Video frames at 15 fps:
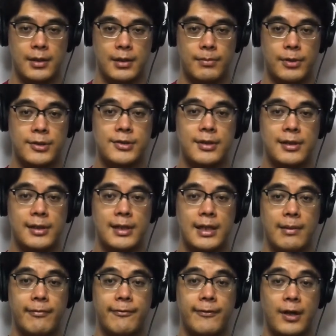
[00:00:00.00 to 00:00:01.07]
Personally,
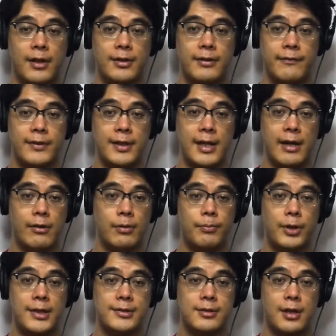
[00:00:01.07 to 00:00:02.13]
I'm fond of the
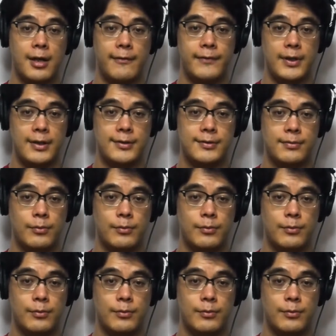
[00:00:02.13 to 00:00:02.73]
AeroPress coffees,